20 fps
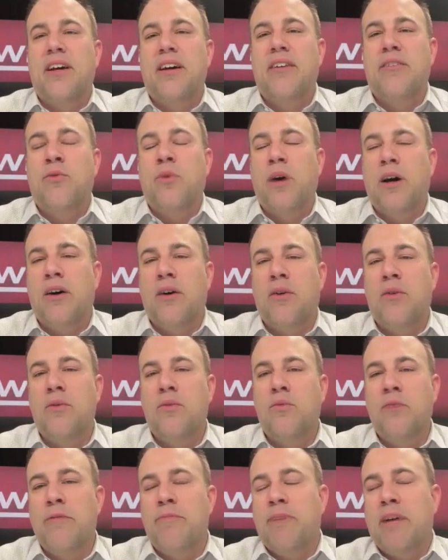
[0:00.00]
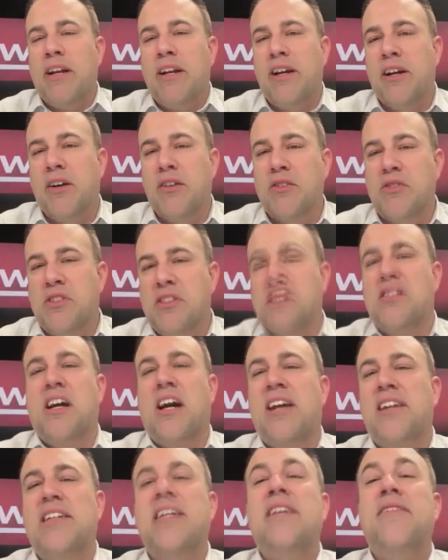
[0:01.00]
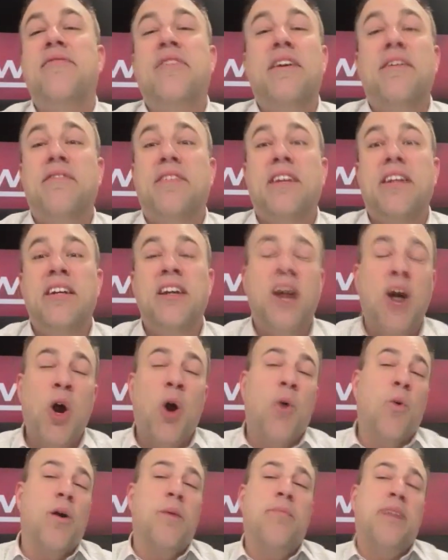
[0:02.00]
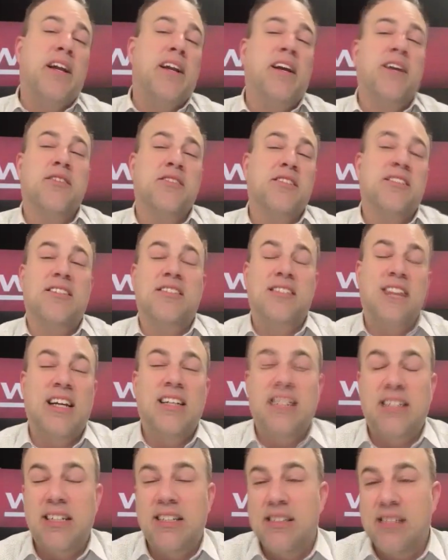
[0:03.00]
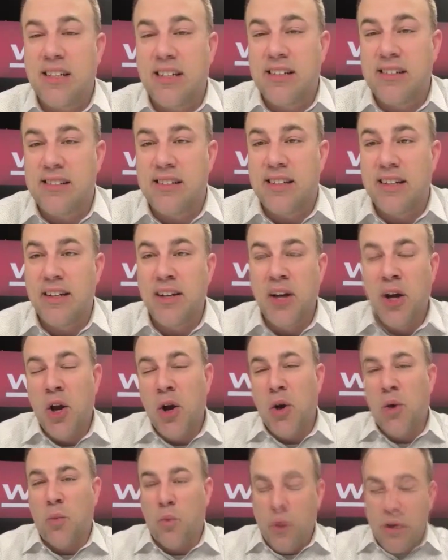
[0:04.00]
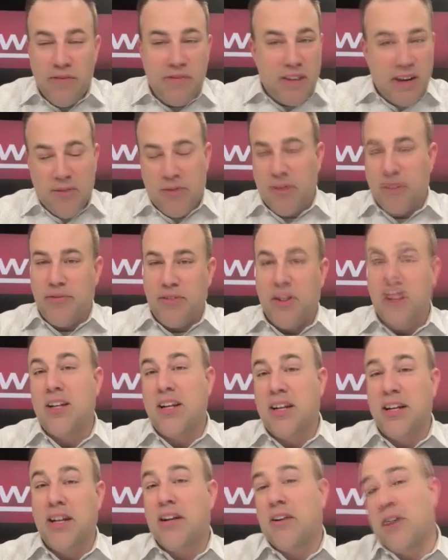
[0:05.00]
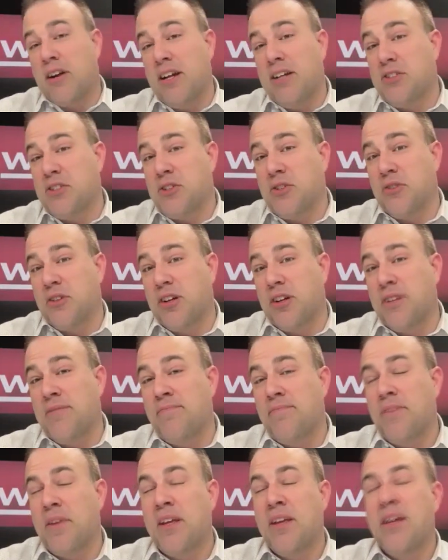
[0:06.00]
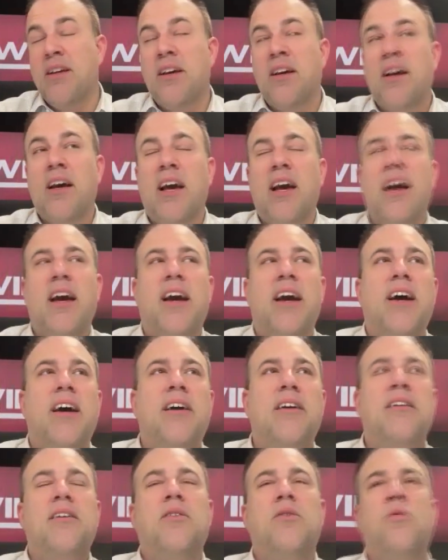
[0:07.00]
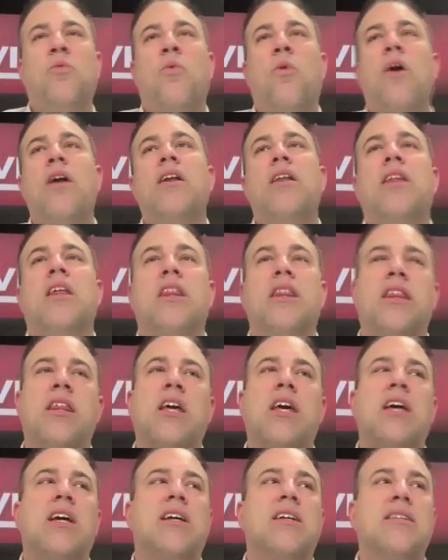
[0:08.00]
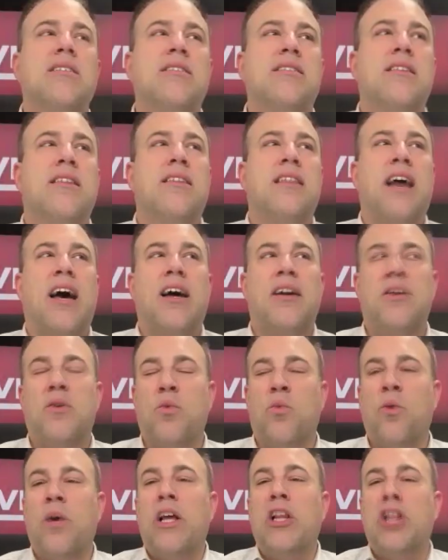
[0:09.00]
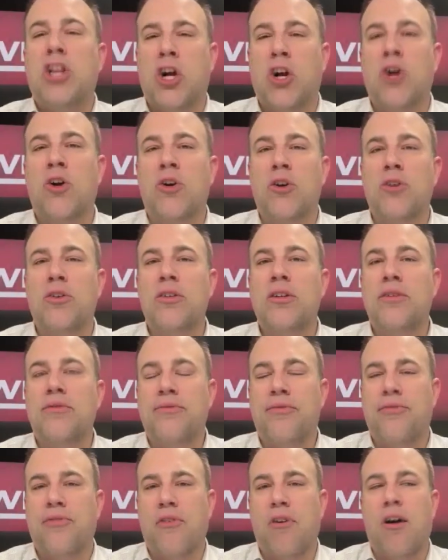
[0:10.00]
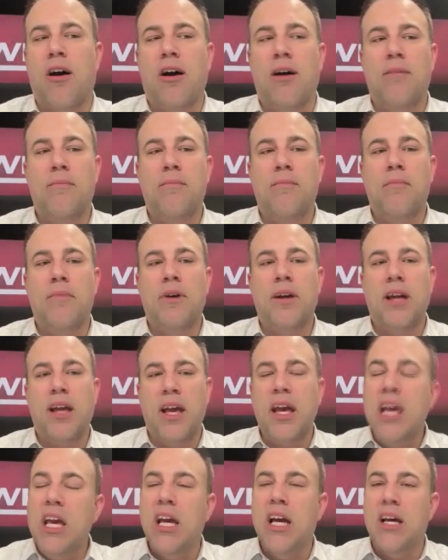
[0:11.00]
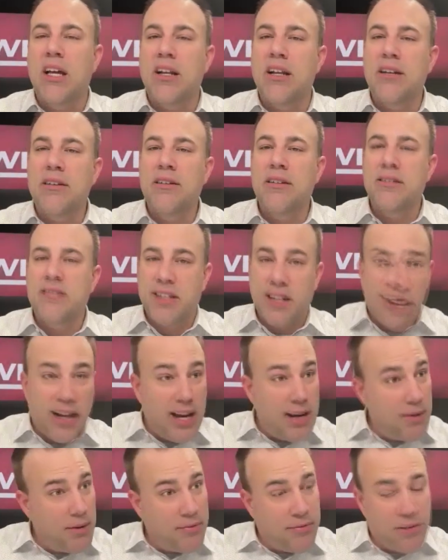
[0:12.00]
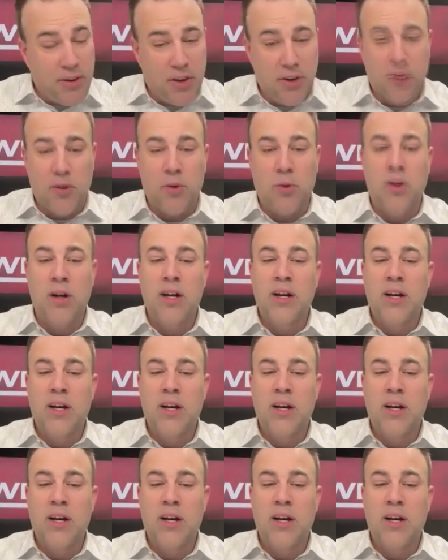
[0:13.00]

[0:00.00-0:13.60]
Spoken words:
of, well, we've been here since 1950. We've been here since 1960. We've never flooded in our history. And one of the things that we learned from Ian, to name a few,